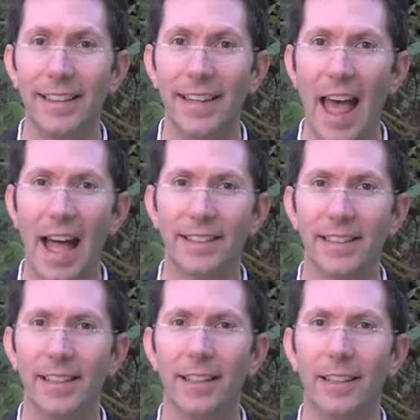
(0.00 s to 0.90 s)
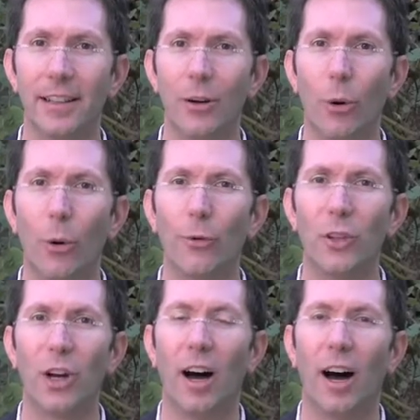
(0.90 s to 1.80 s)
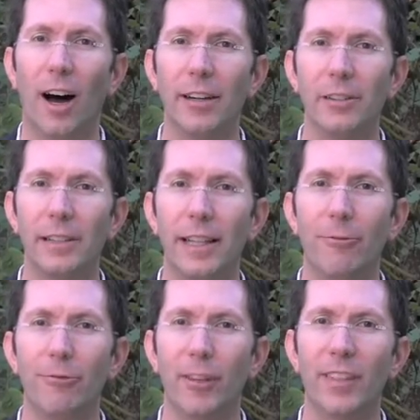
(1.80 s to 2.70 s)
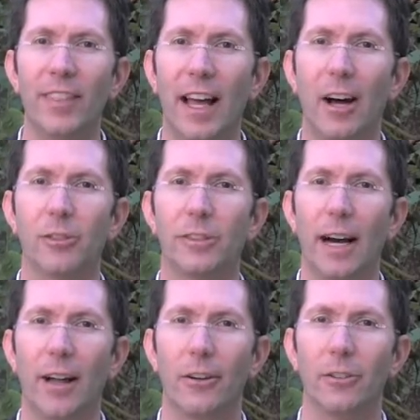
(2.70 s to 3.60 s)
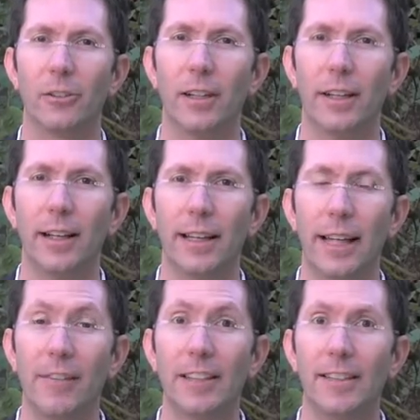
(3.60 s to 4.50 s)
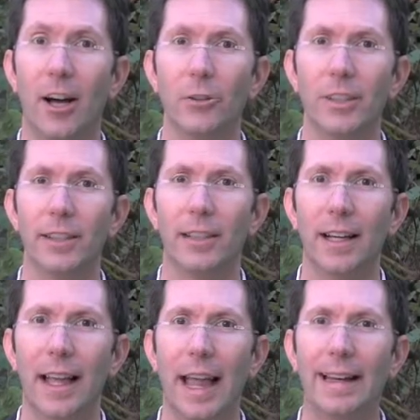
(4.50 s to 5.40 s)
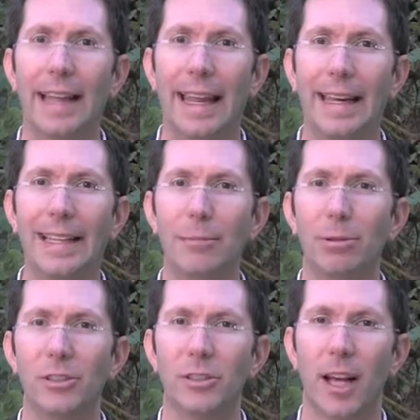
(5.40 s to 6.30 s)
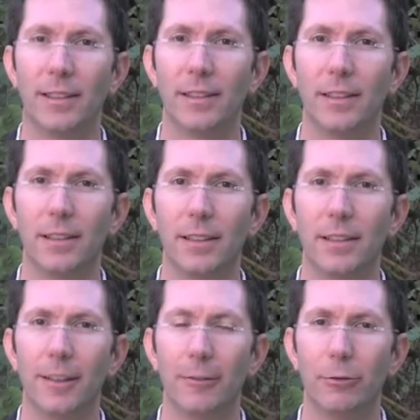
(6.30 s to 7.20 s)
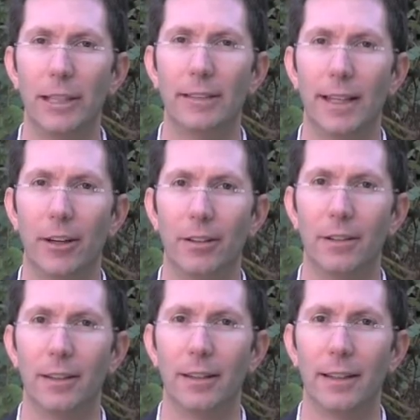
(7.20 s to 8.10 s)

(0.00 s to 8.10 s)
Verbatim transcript: net over $150,000 if he sells it at 80% of retail.